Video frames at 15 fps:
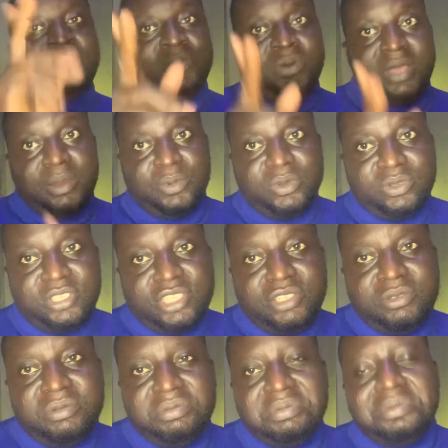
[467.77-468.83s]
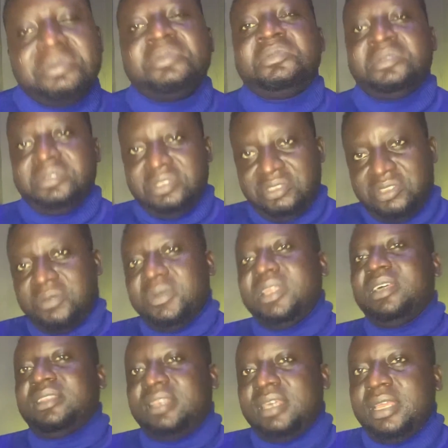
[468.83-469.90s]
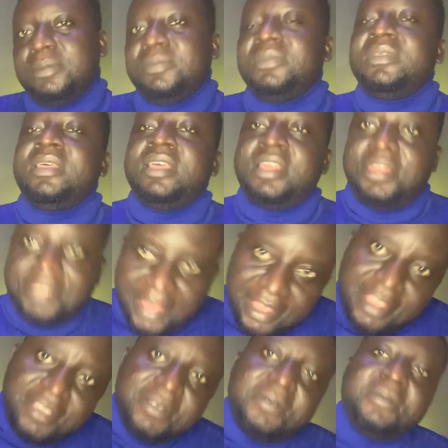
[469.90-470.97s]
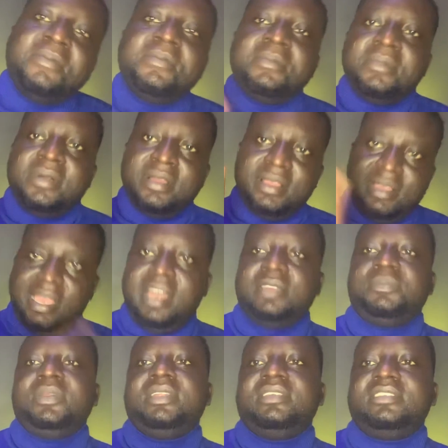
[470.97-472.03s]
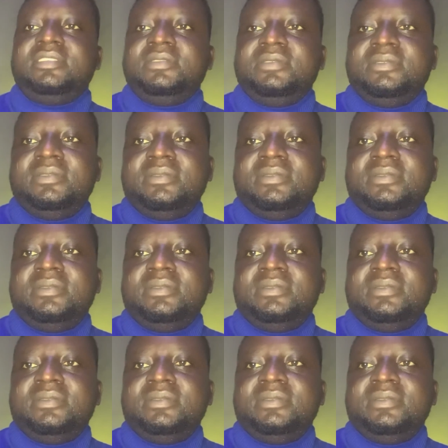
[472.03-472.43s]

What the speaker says: I'm going to see you some other time. Thank you. God bless you.